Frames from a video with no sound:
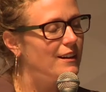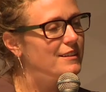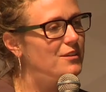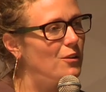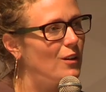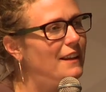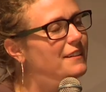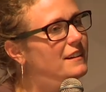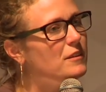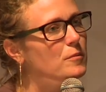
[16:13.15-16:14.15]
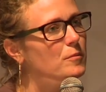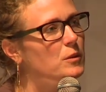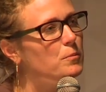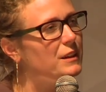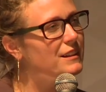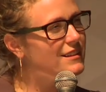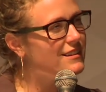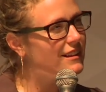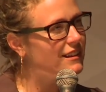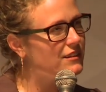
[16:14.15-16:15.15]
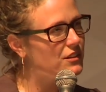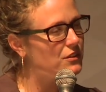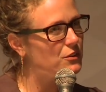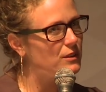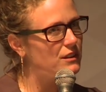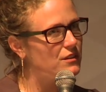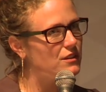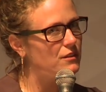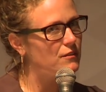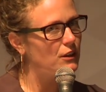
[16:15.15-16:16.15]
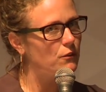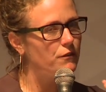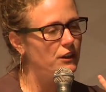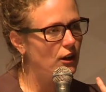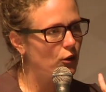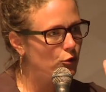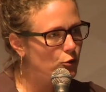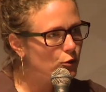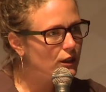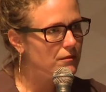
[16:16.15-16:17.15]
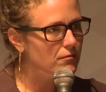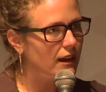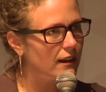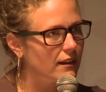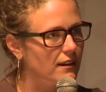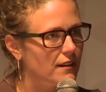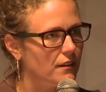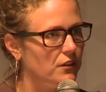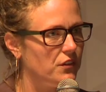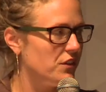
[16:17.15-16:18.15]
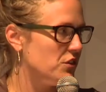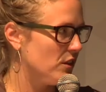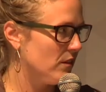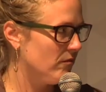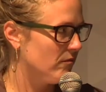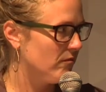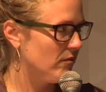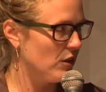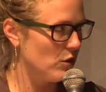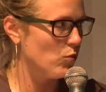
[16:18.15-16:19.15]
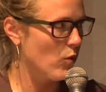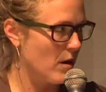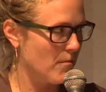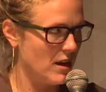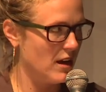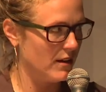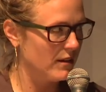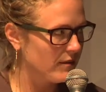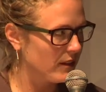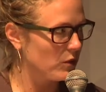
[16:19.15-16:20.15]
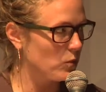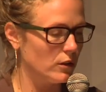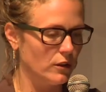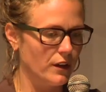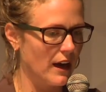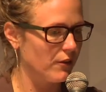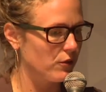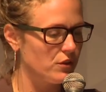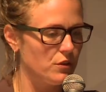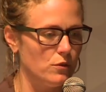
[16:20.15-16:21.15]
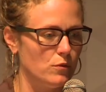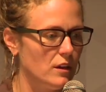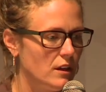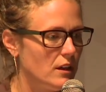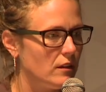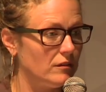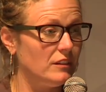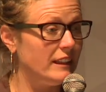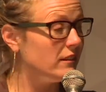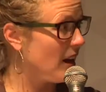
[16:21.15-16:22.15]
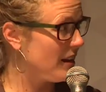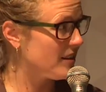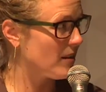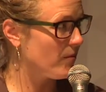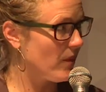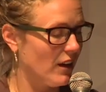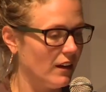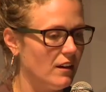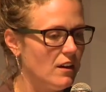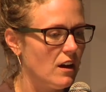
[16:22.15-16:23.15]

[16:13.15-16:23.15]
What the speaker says: So I think the biggest thing to do is to, you know, figure out who can make the decision that you want made in the world, either to legalize something,